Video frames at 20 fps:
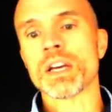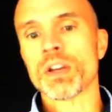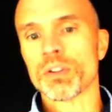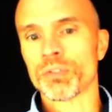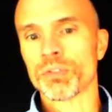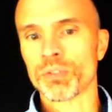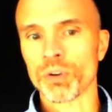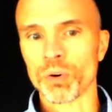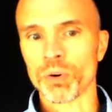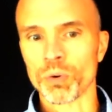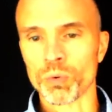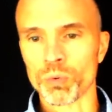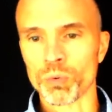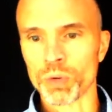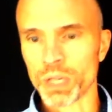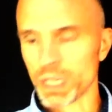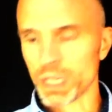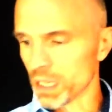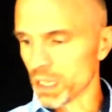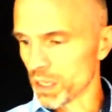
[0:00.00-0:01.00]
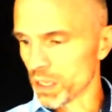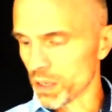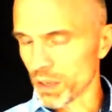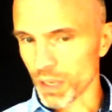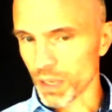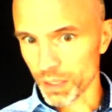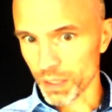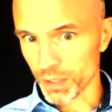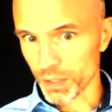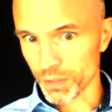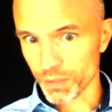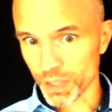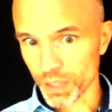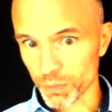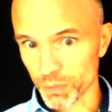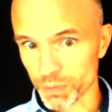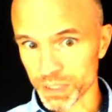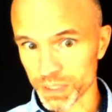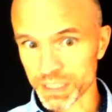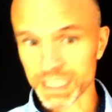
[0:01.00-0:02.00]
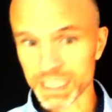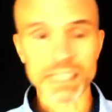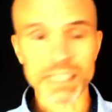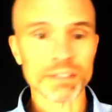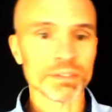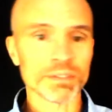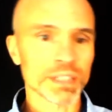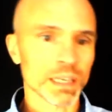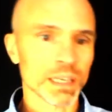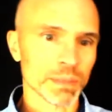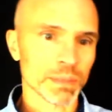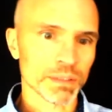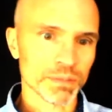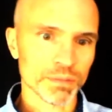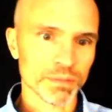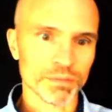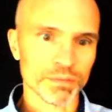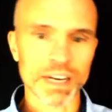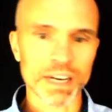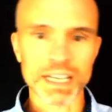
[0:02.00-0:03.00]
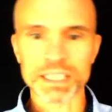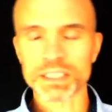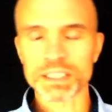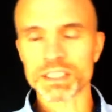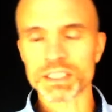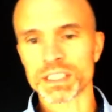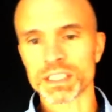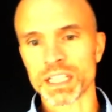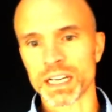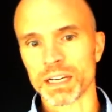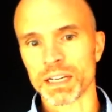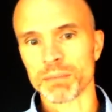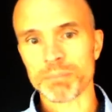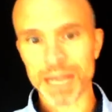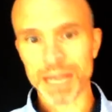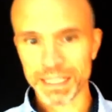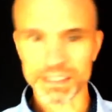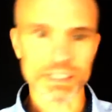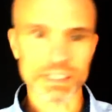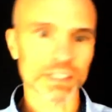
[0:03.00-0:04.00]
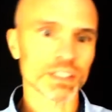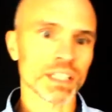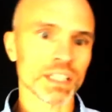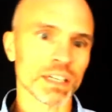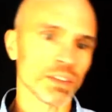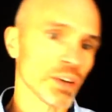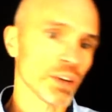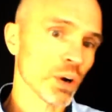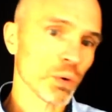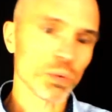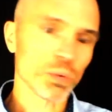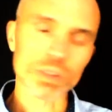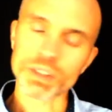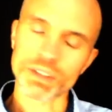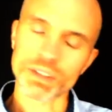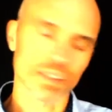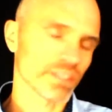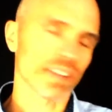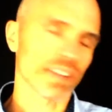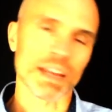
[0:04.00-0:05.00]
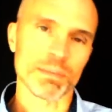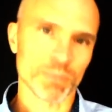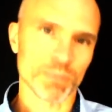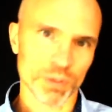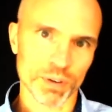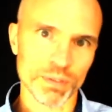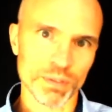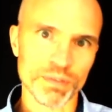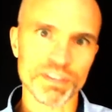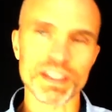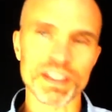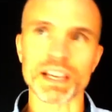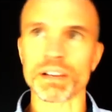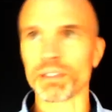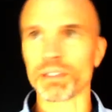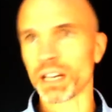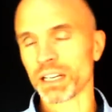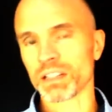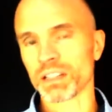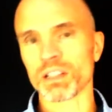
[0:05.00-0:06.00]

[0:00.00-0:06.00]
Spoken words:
So you've got received coming from French, message and note are the same sort of thing, right?